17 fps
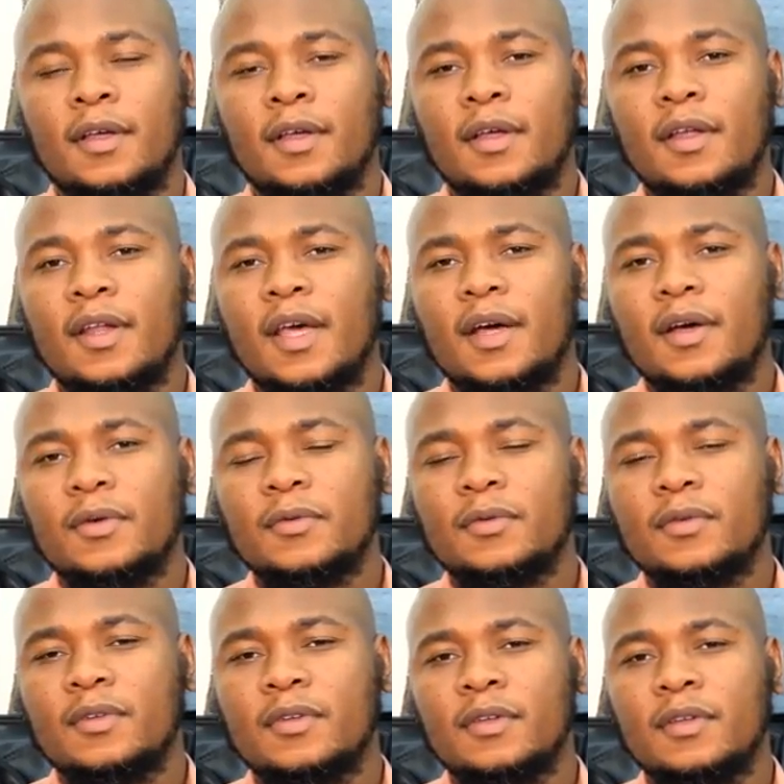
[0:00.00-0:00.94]
Now,
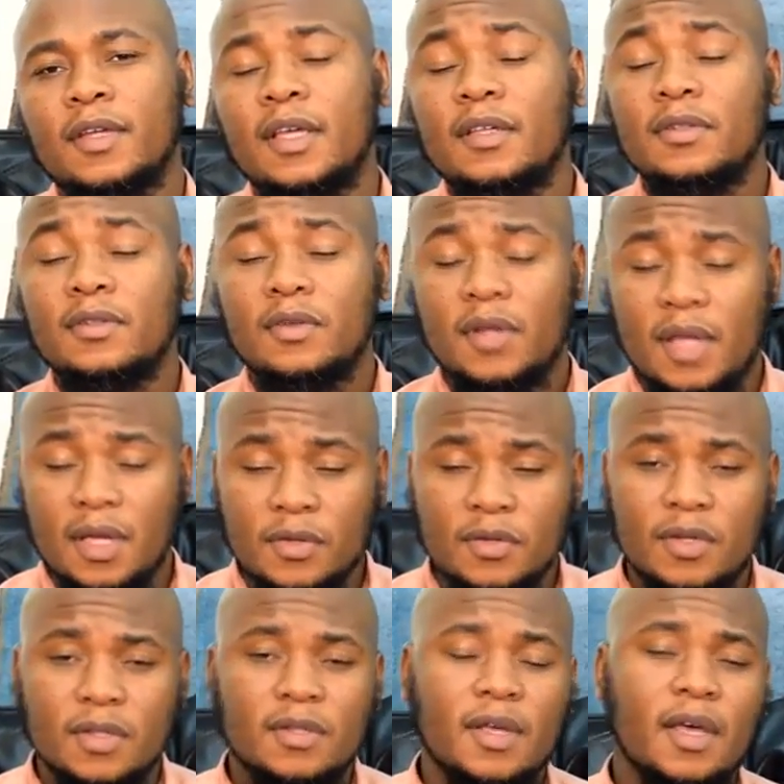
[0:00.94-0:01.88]
in today's
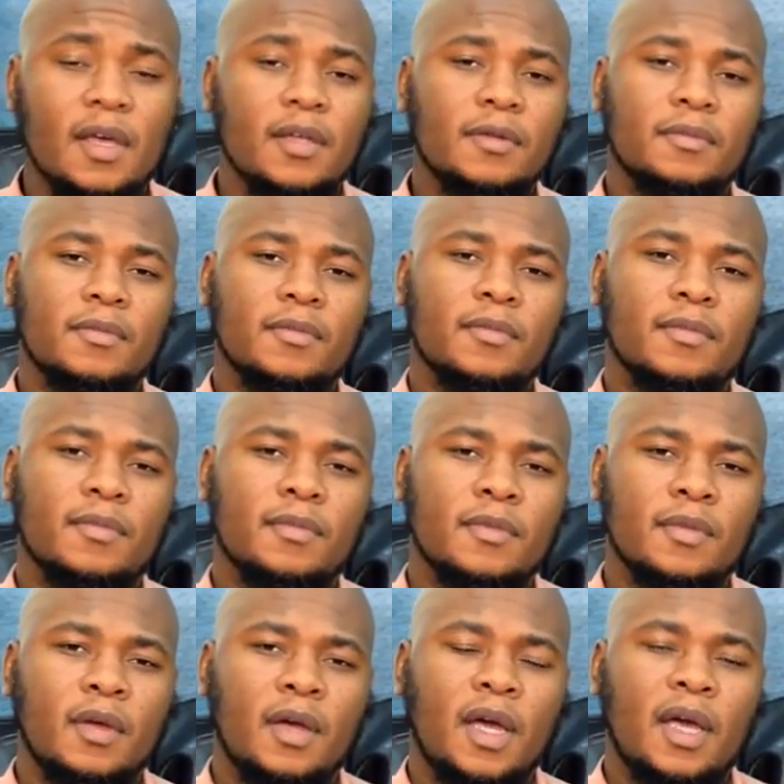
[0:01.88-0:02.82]
sitting,
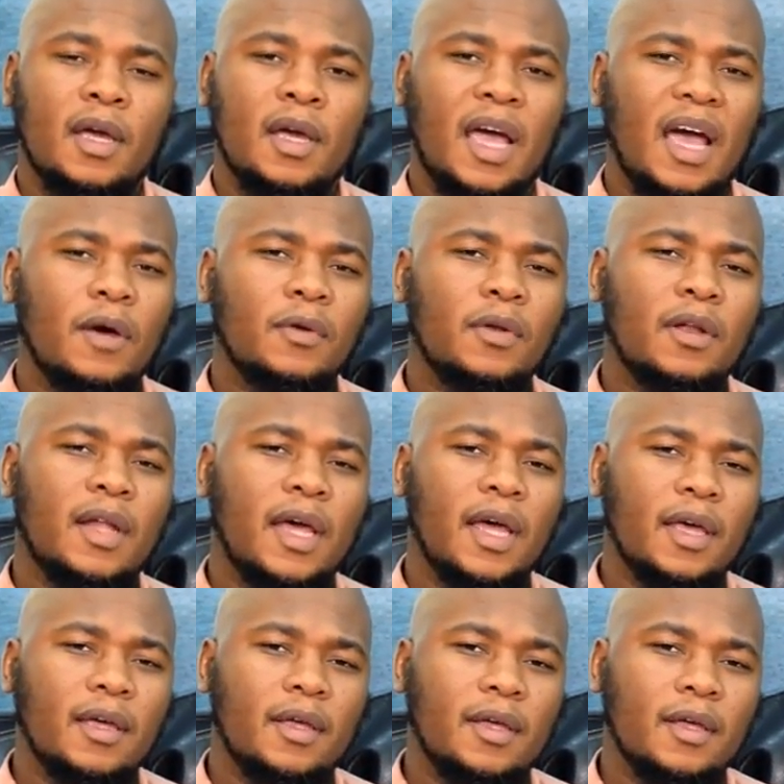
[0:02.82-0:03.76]
I would
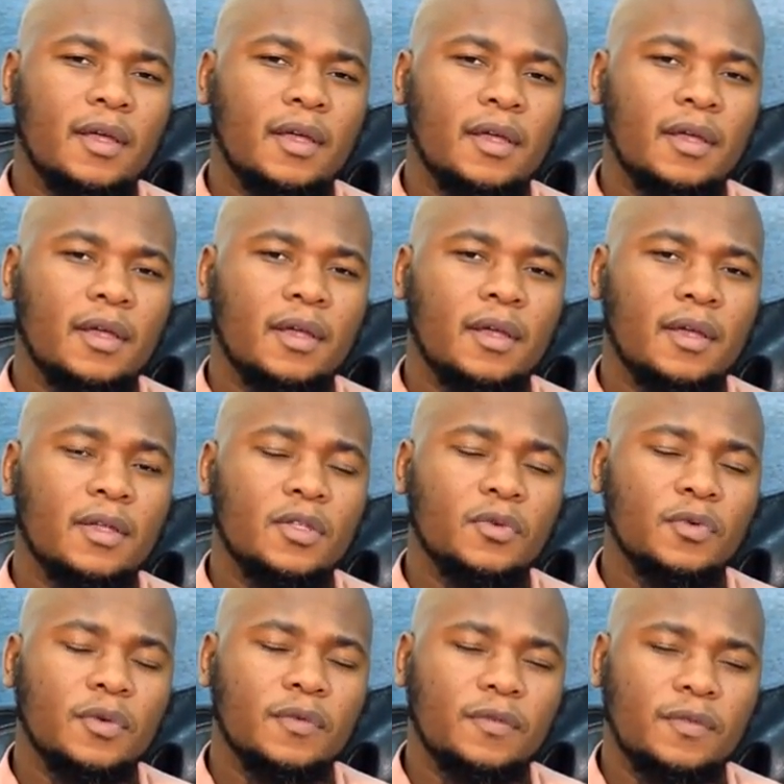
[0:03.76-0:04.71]
like
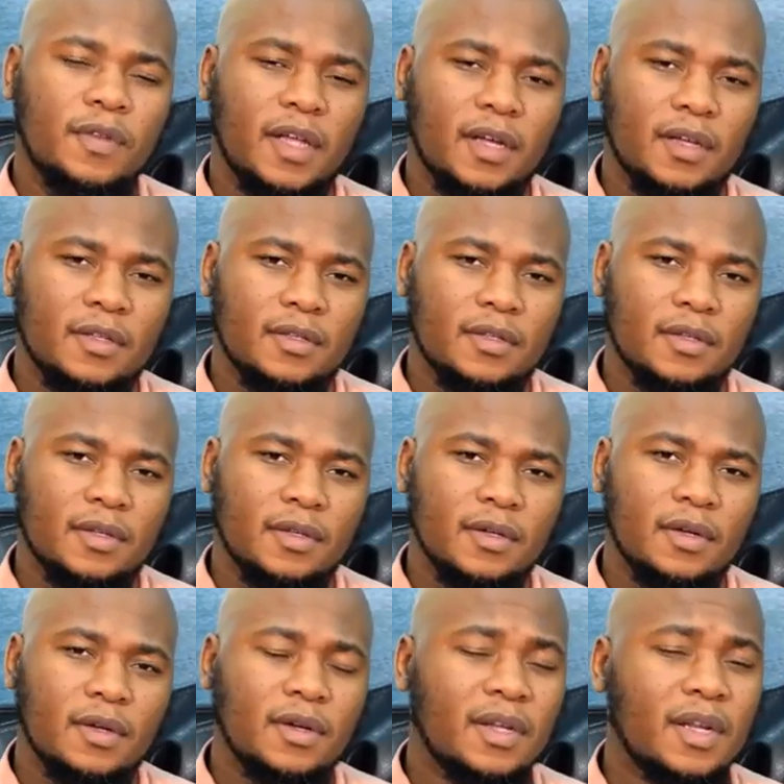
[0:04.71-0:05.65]
to reflect
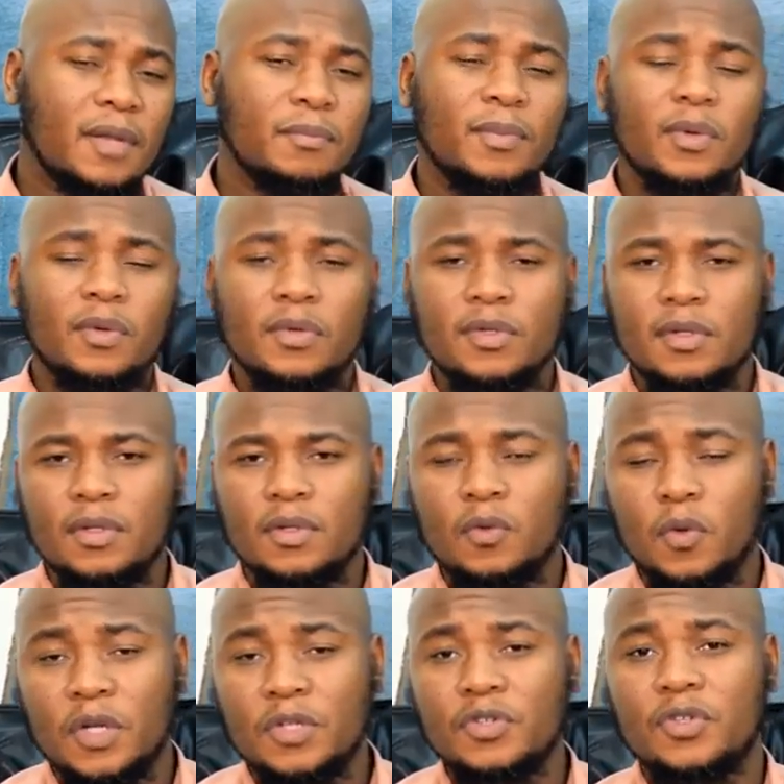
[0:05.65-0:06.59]
on an important
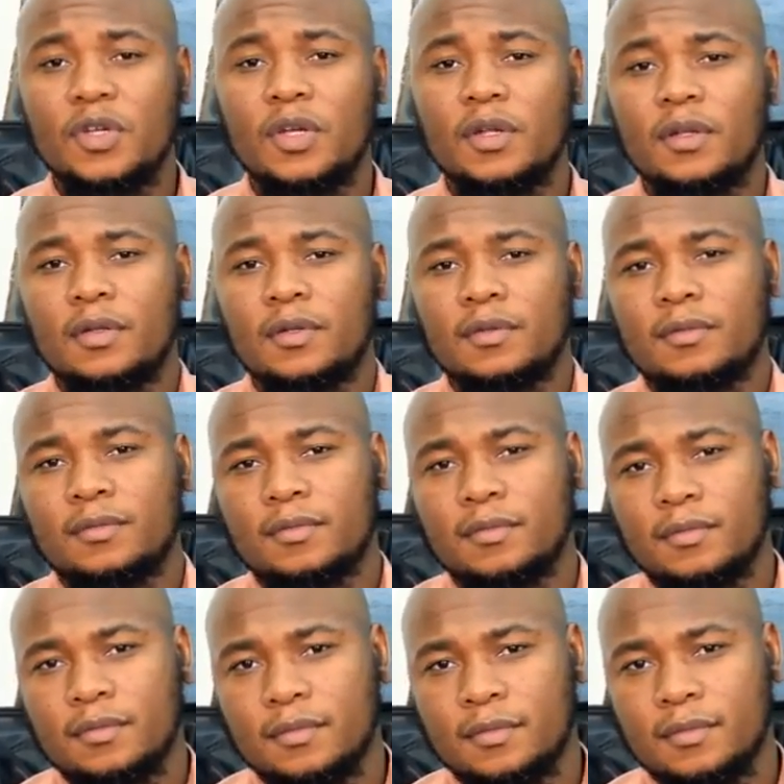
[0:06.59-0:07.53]
question,
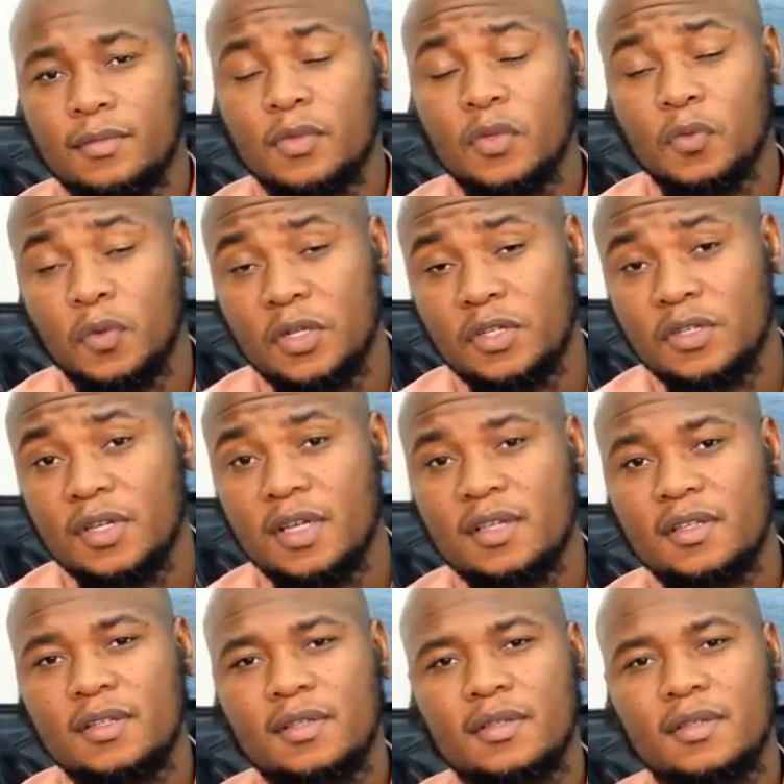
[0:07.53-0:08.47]
which
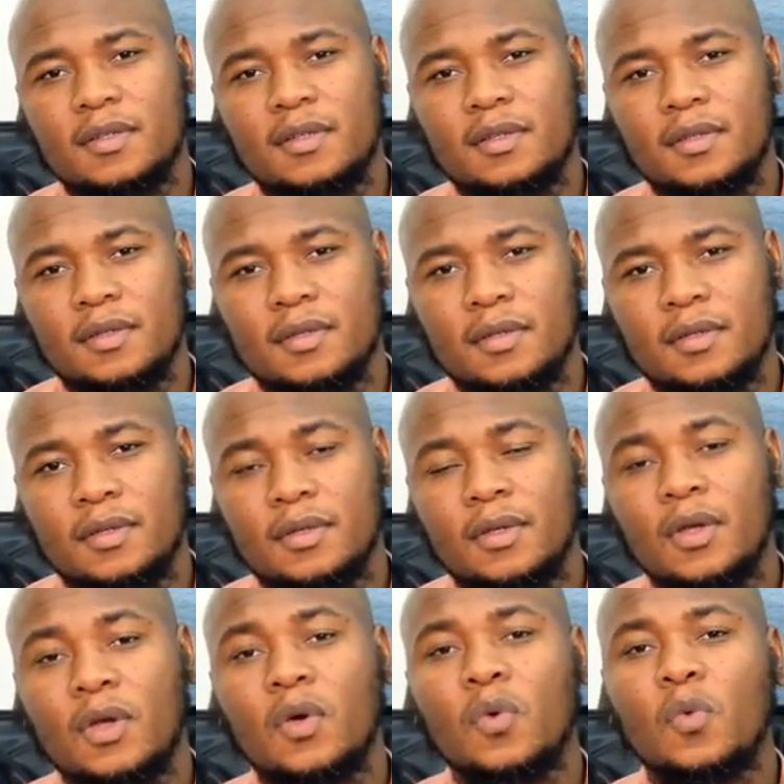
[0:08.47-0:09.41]
is
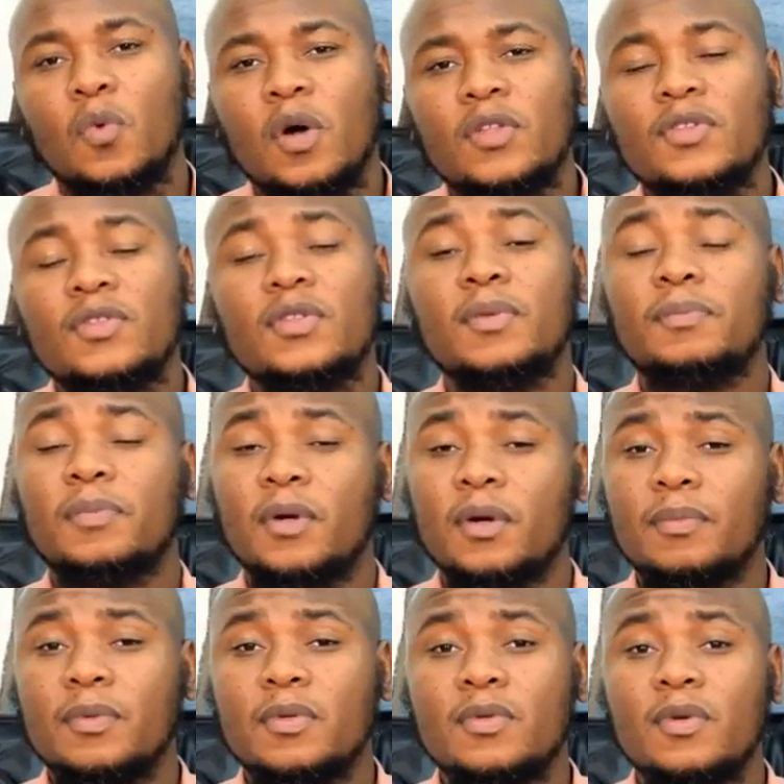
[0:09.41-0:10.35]
What's the
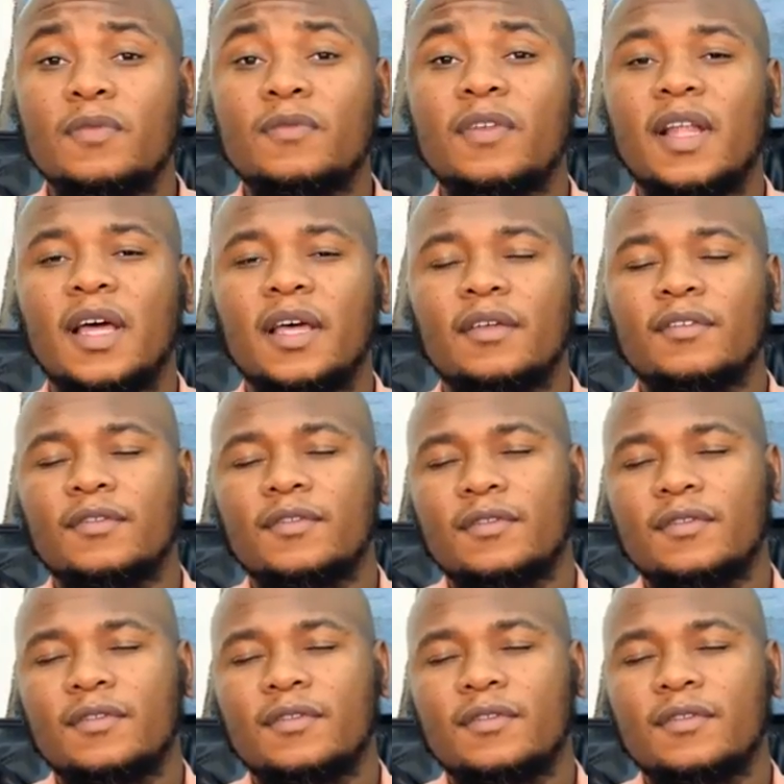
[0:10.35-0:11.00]
purpose of life?